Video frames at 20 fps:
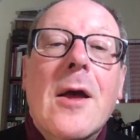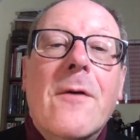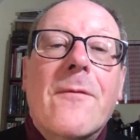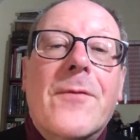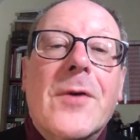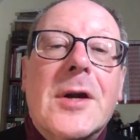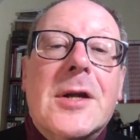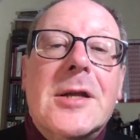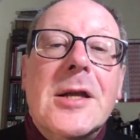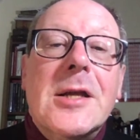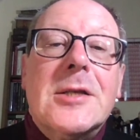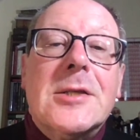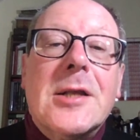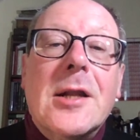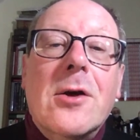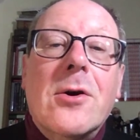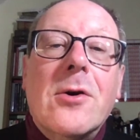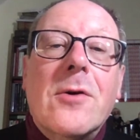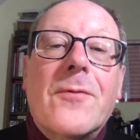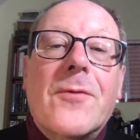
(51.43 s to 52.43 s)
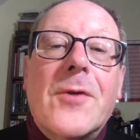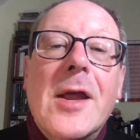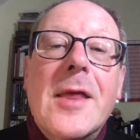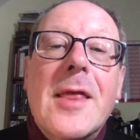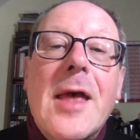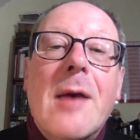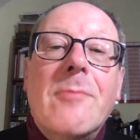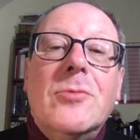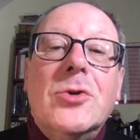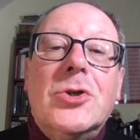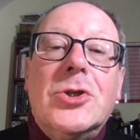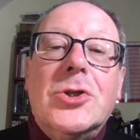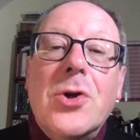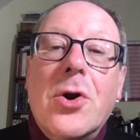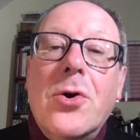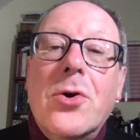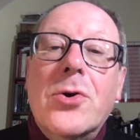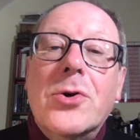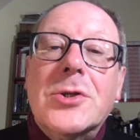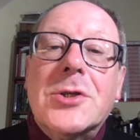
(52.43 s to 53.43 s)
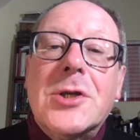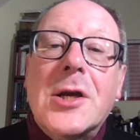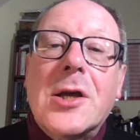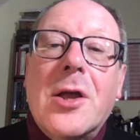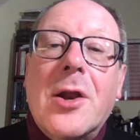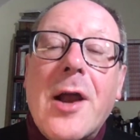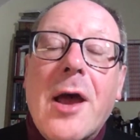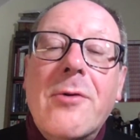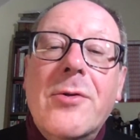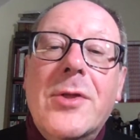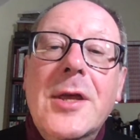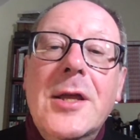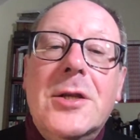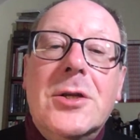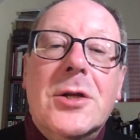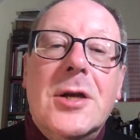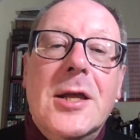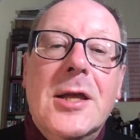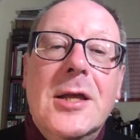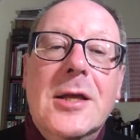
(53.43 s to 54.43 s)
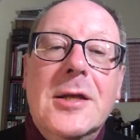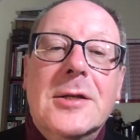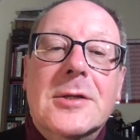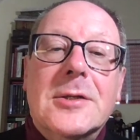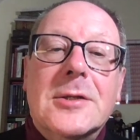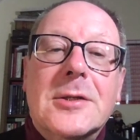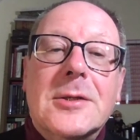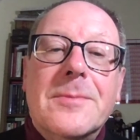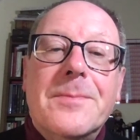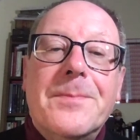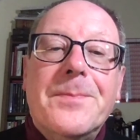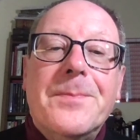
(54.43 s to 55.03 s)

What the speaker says: for to slock frae them shaws of grouthy trees.